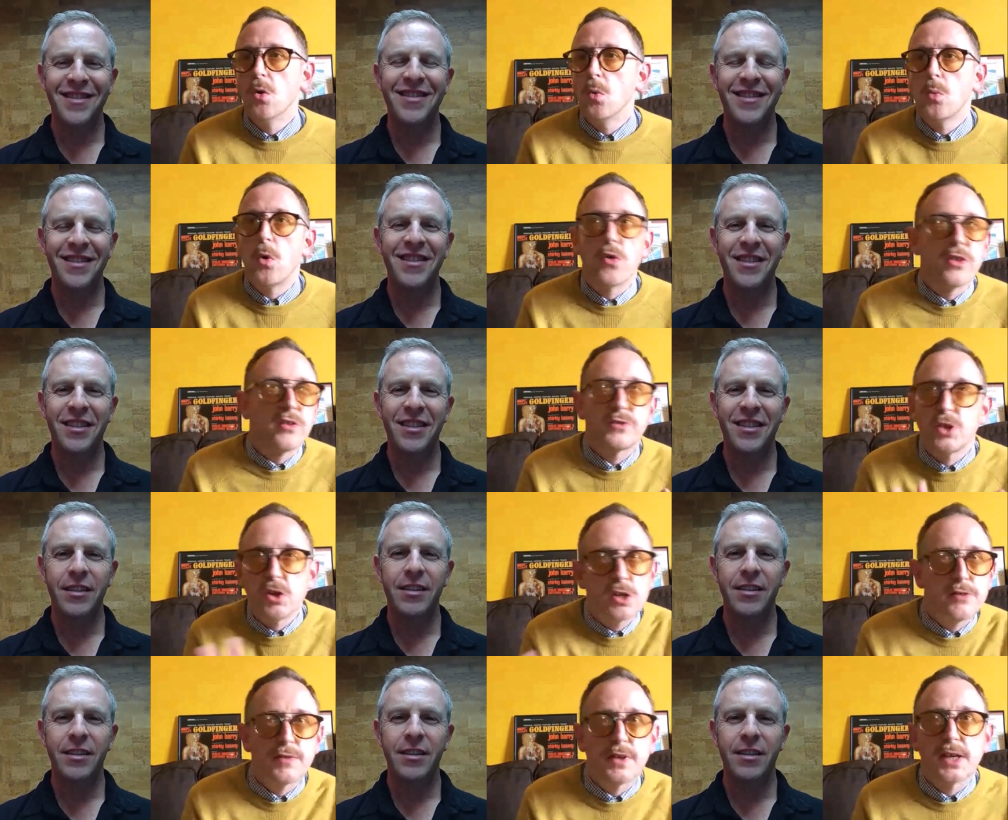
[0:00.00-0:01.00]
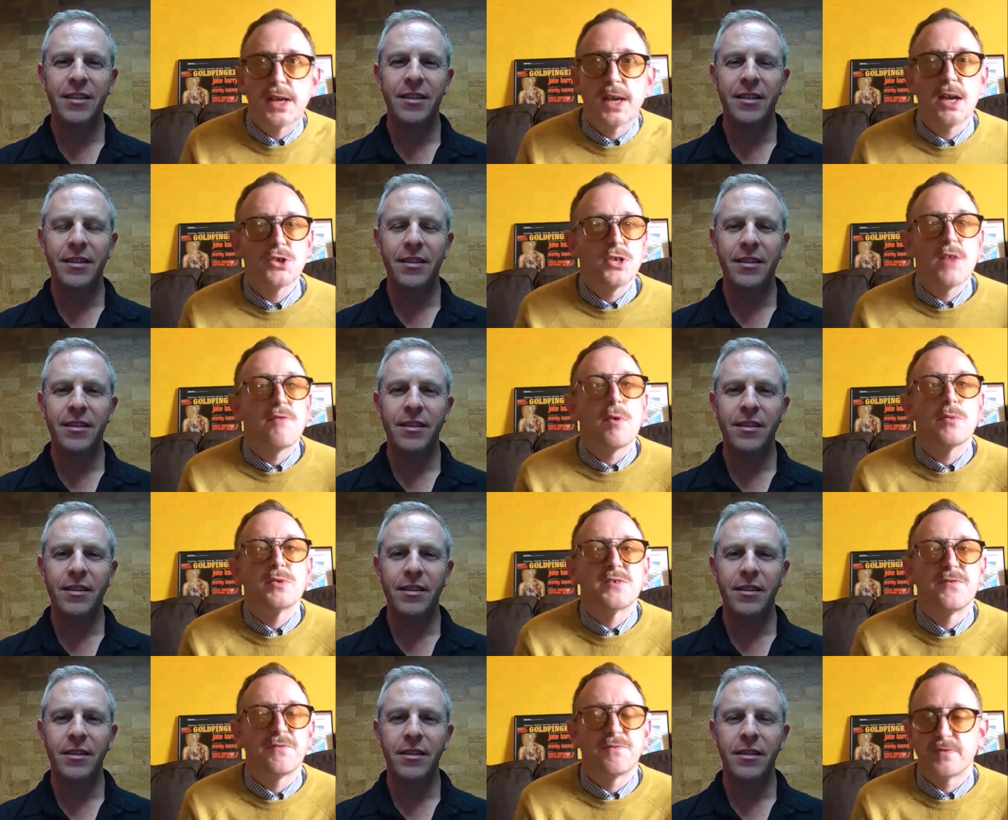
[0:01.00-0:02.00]
Speaker 1: or, or the look of a location.
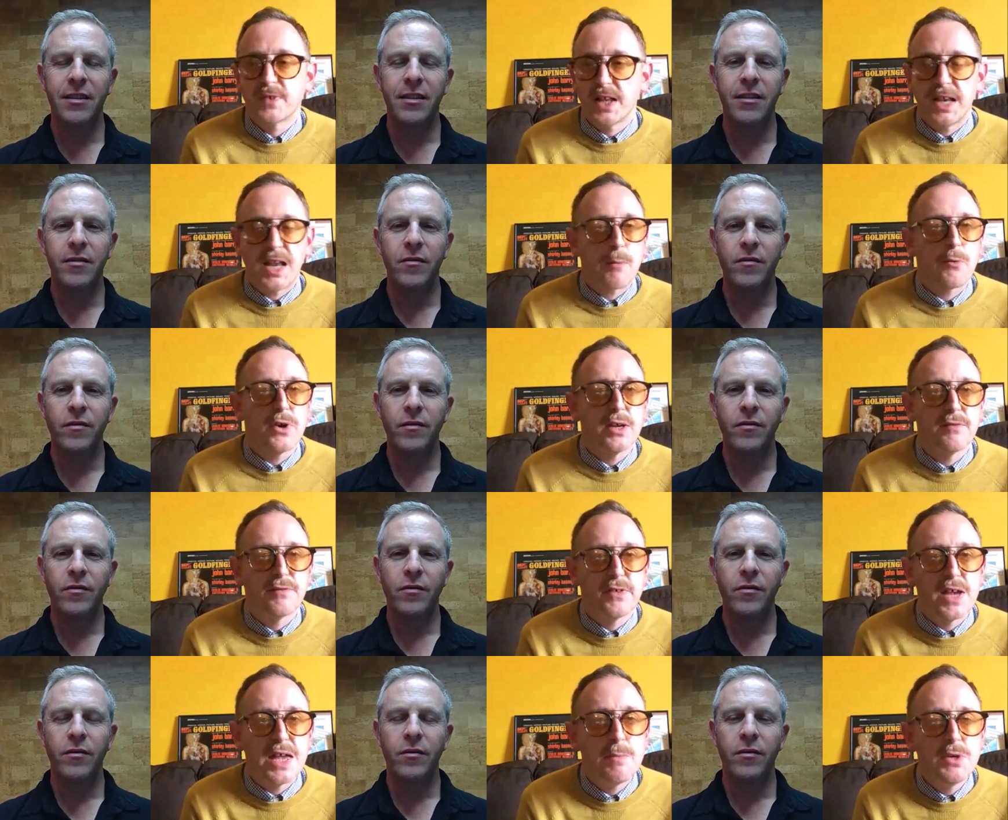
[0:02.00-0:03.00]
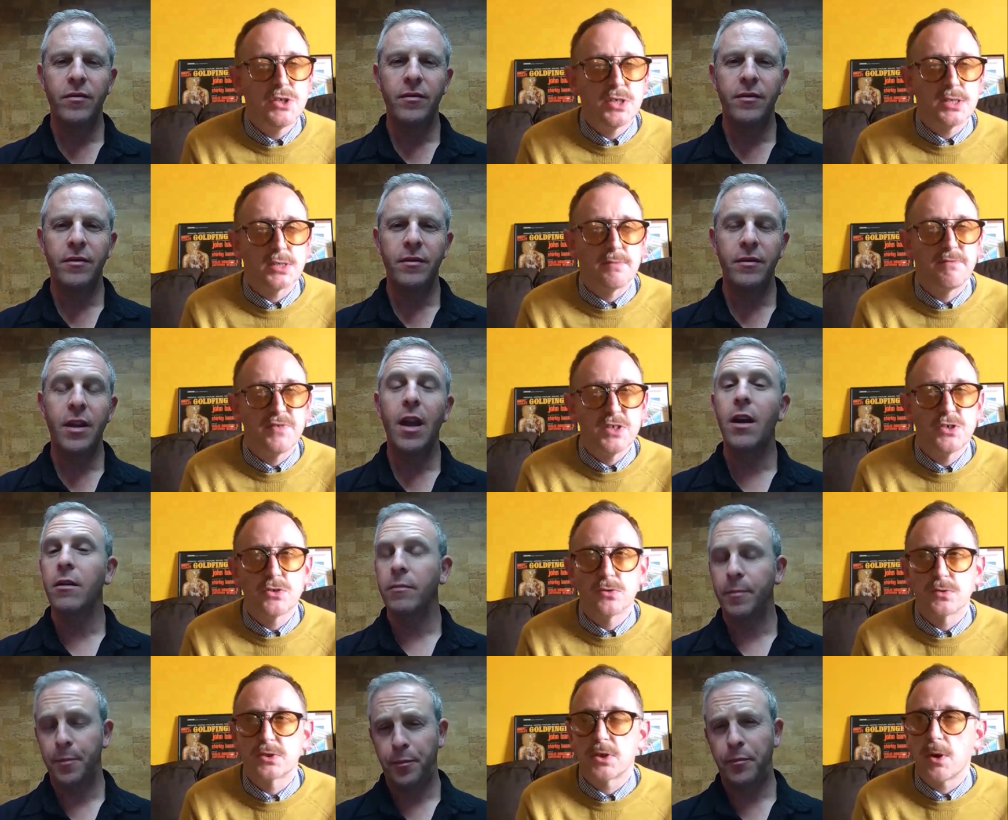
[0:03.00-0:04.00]
Everyone's clamoring for images and
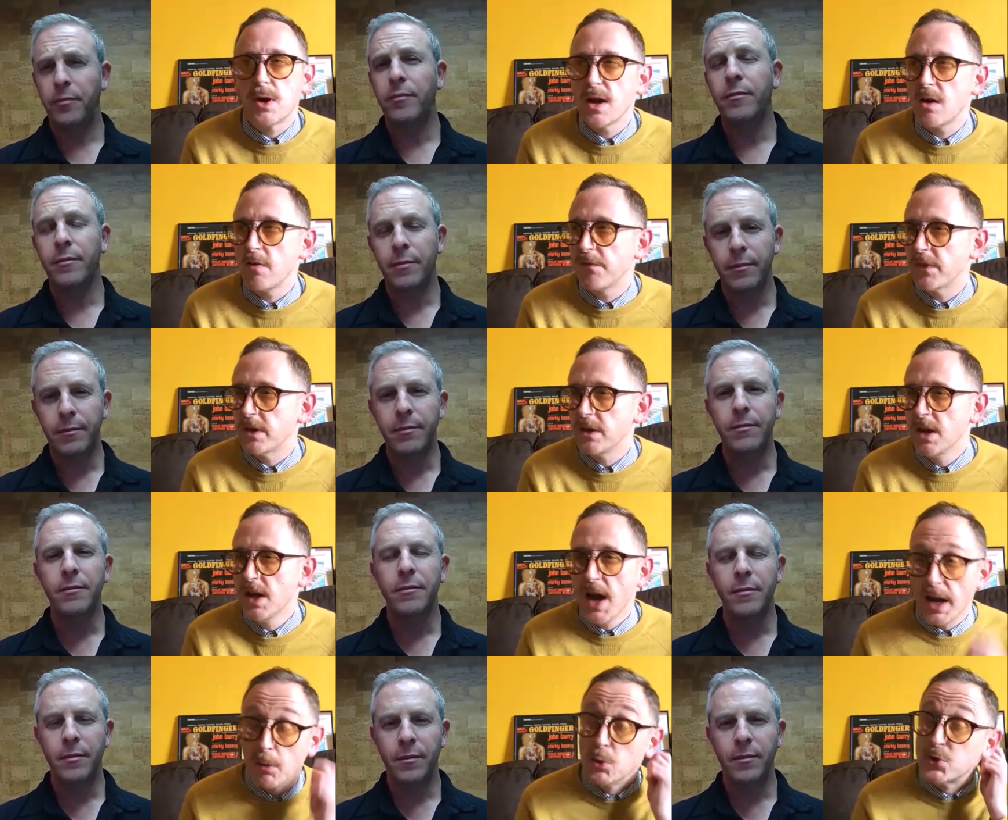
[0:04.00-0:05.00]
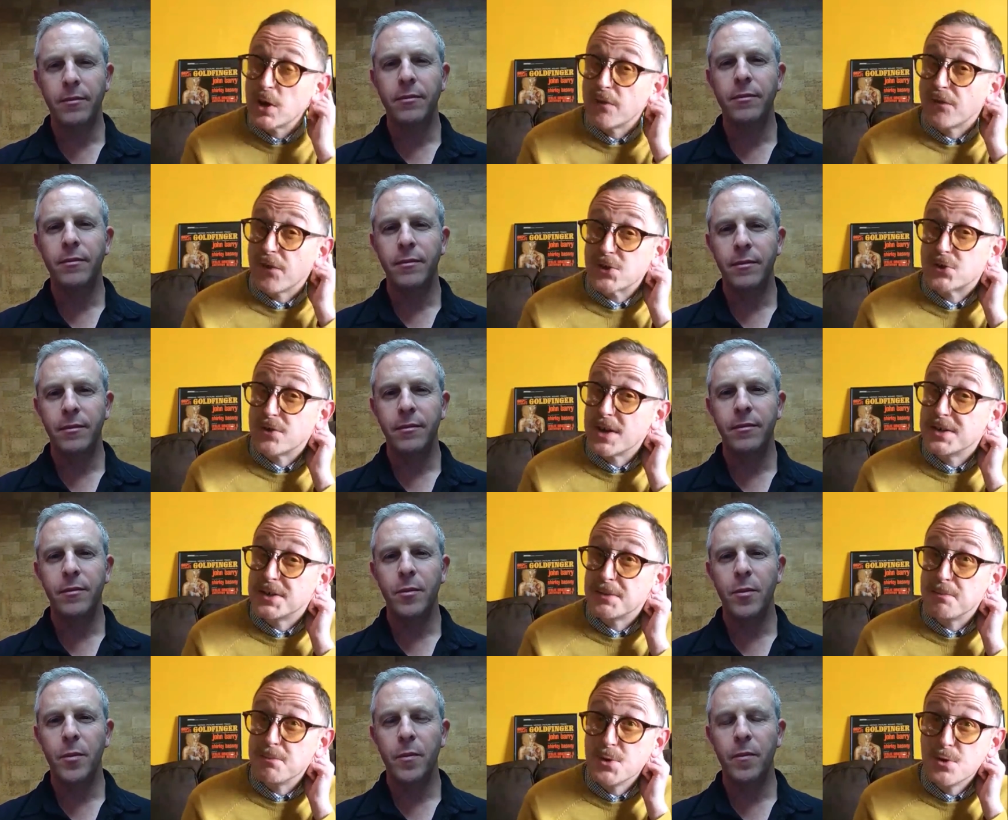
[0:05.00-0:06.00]
visuals. So I often, I'm also a
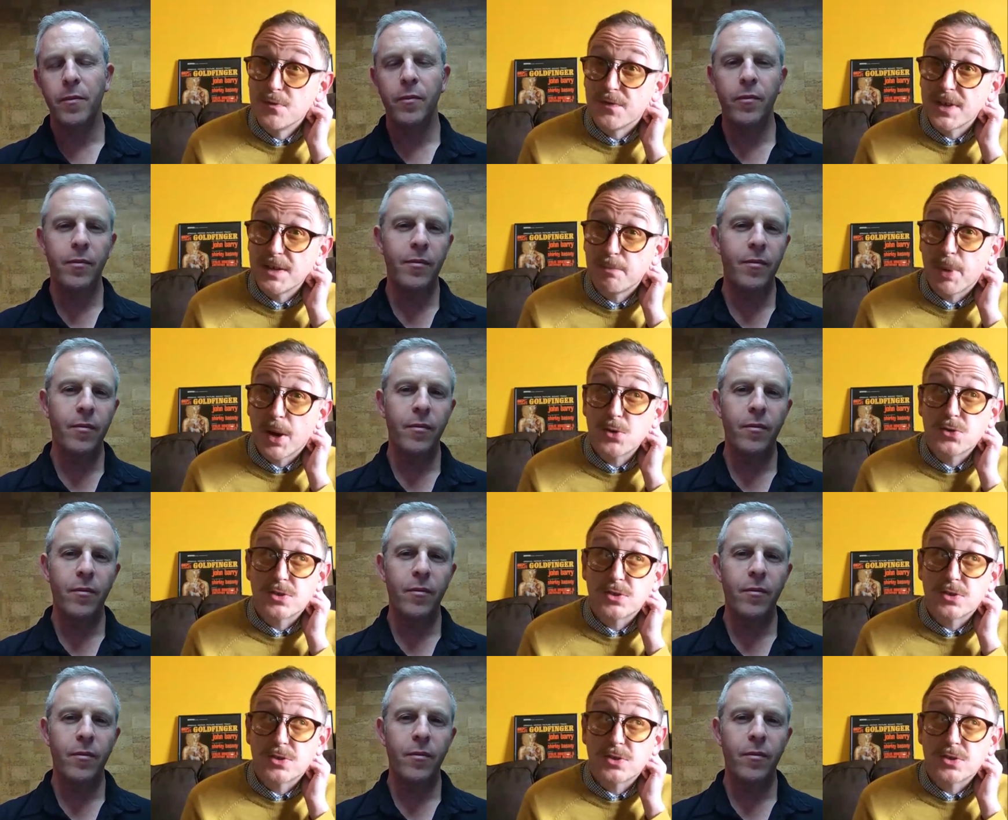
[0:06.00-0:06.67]
frustrated movie